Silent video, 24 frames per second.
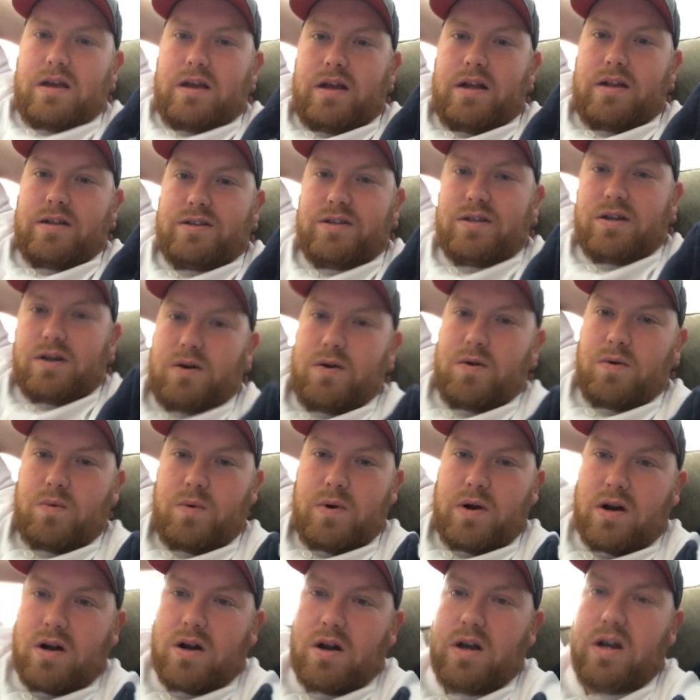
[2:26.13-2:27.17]
And so
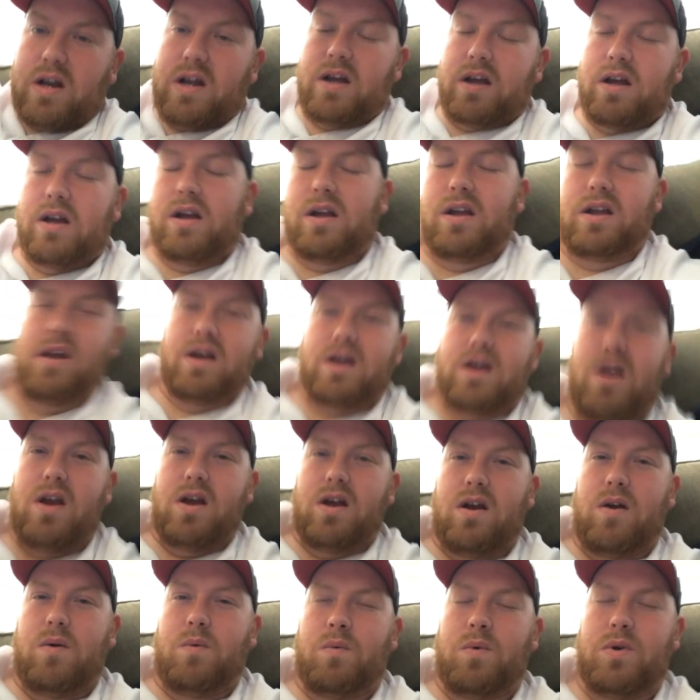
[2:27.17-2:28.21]
we're gonna,
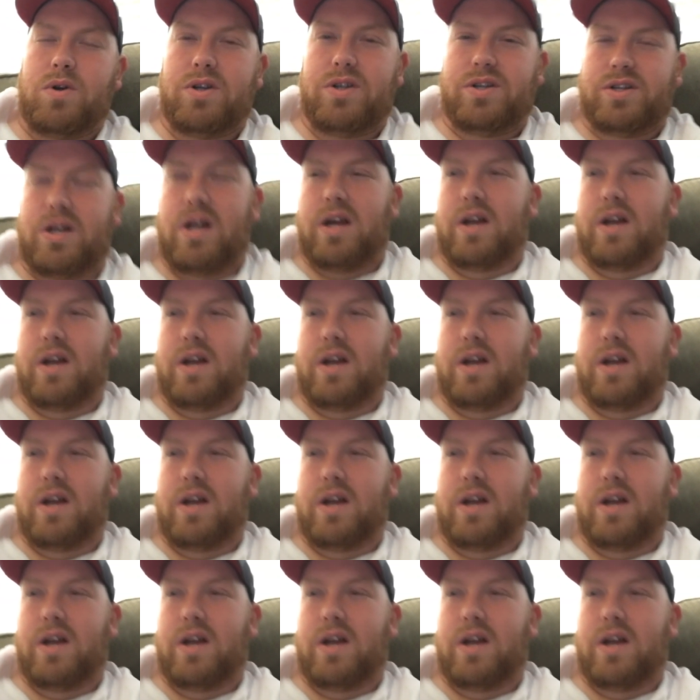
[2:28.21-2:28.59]
we're just